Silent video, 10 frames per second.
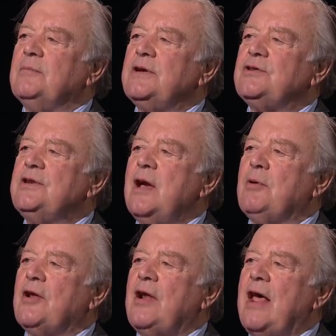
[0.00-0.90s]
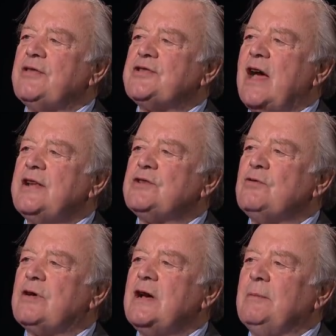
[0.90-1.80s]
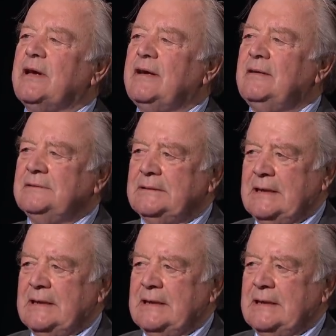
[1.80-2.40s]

which nobody on either side saw coming,